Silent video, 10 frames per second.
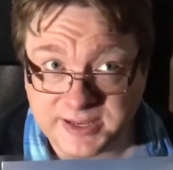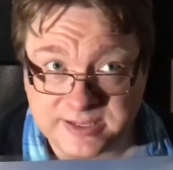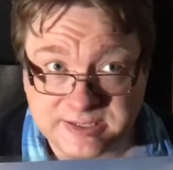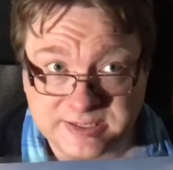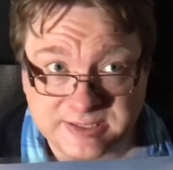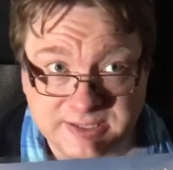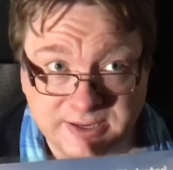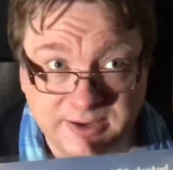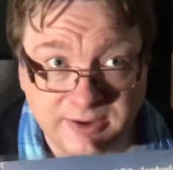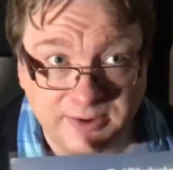is
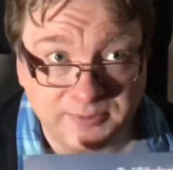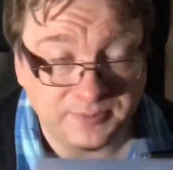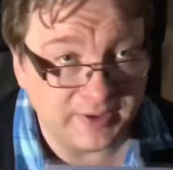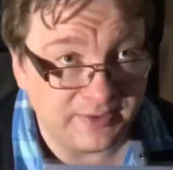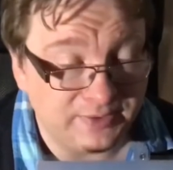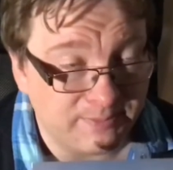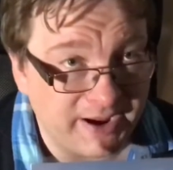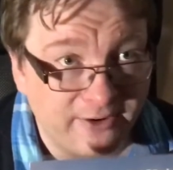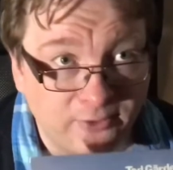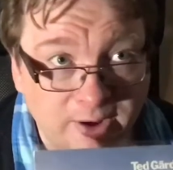in the
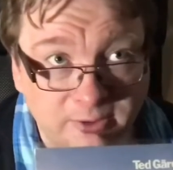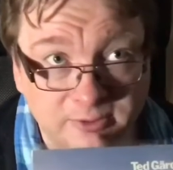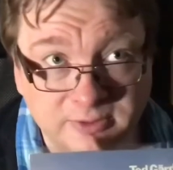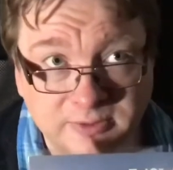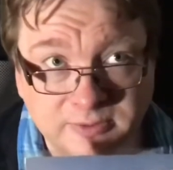background